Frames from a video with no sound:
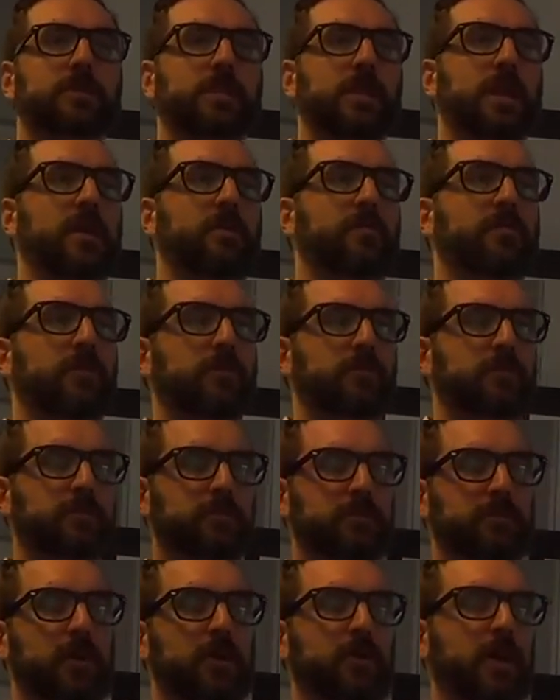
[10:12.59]
A lot of folks.
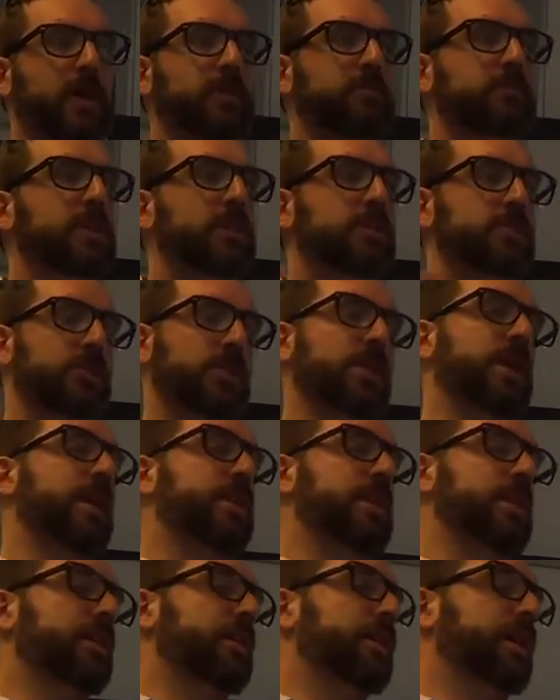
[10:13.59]
Okay. So the
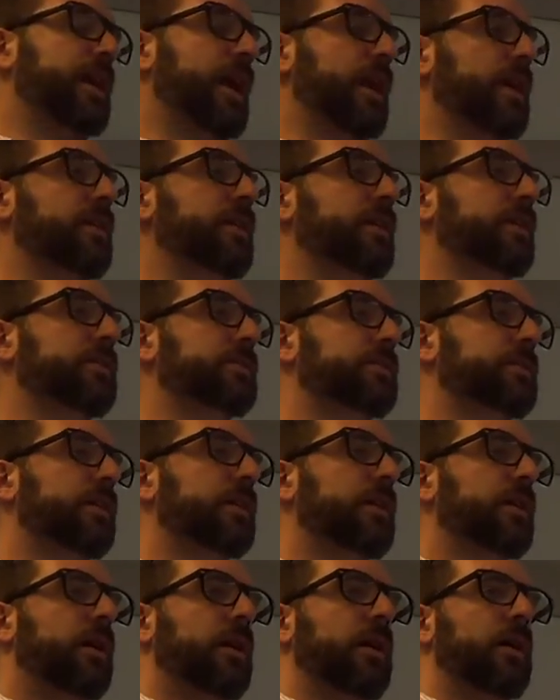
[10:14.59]
idea again is
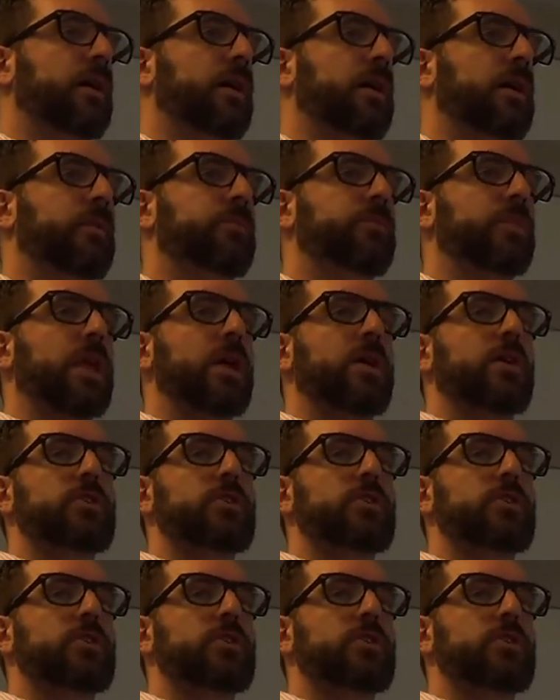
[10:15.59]
um,